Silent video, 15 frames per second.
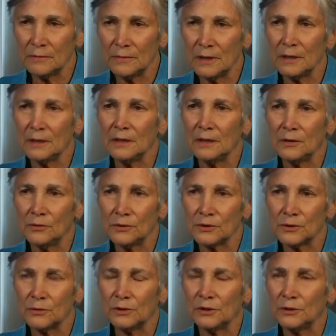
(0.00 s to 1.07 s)
And it
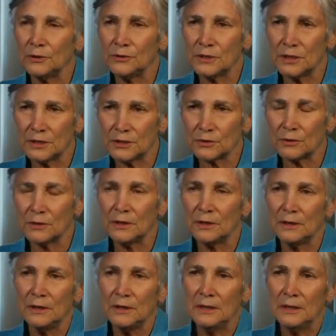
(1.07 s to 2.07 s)
also includes history,